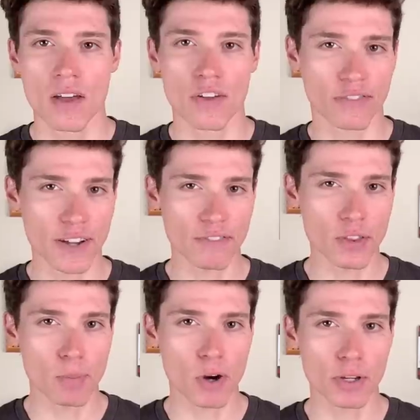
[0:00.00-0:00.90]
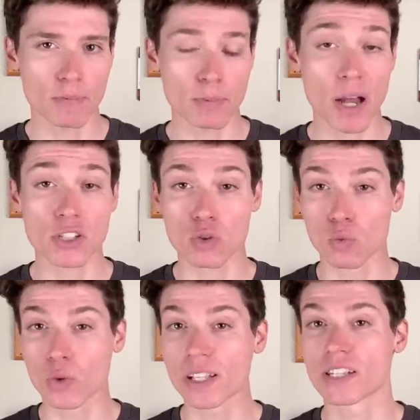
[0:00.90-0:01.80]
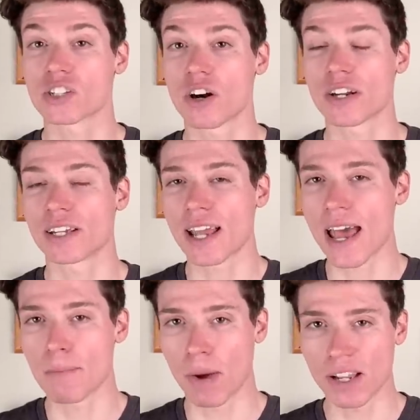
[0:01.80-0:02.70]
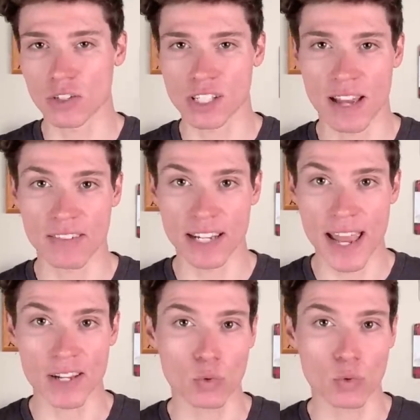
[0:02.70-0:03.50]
The fight for the podium spots really started at mile seventy-eight,